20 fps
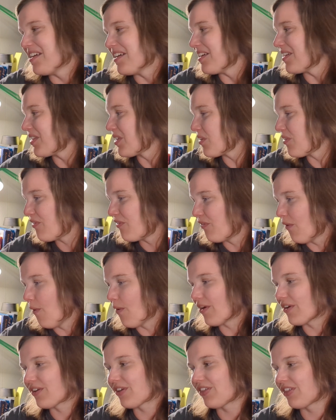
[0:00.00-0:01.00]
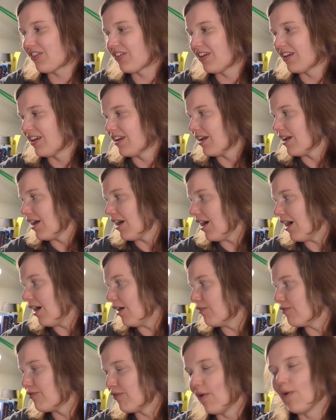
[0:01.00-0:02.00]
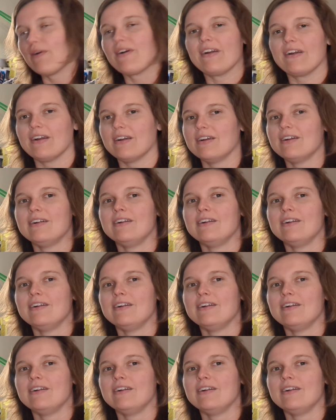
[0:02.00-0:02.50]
The 4th of 4,